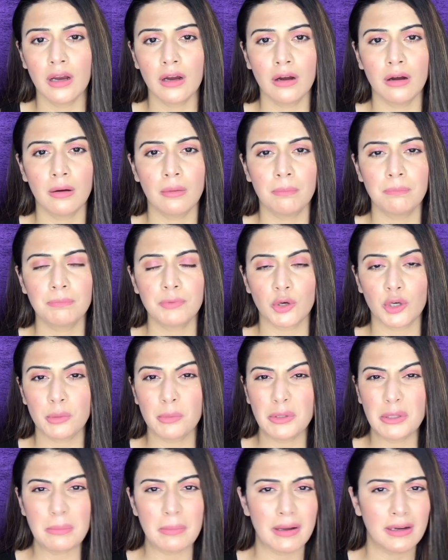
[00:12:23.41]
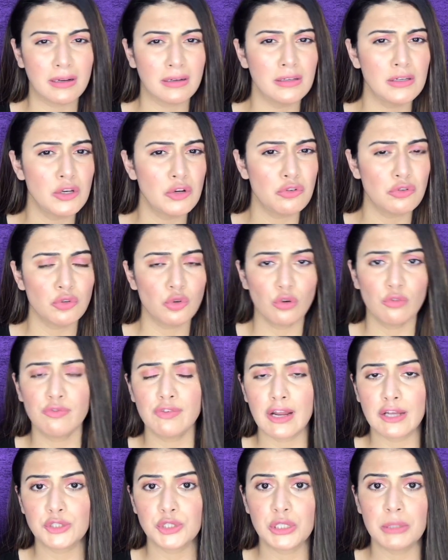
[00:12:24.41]
Talking about the buckle, no
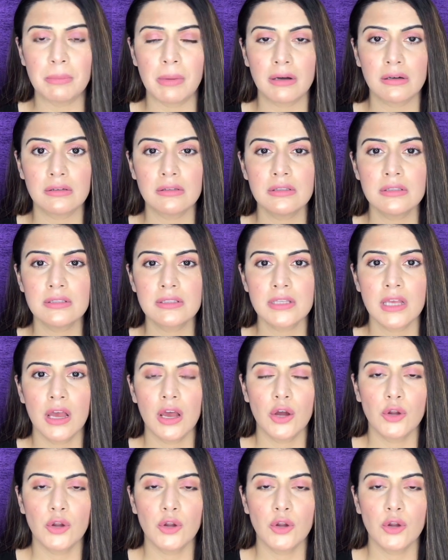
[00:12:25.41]
flashy buckles,